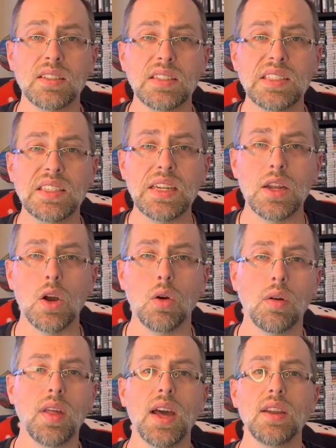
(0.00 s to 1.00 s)

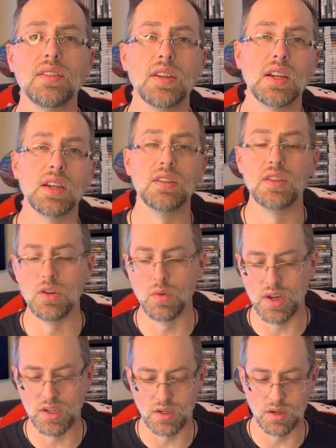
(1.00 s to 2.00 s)
Xeno. That is a
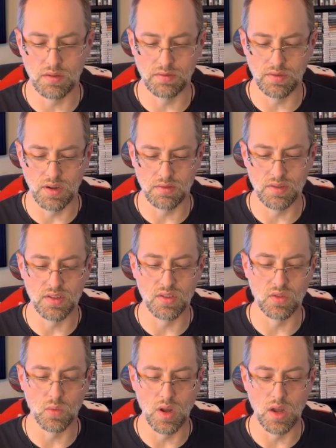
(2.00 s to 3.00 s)
continuation of this as
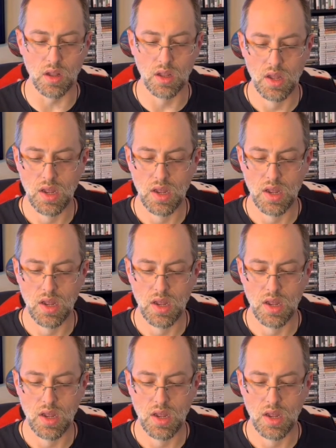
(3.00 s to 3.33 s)
well.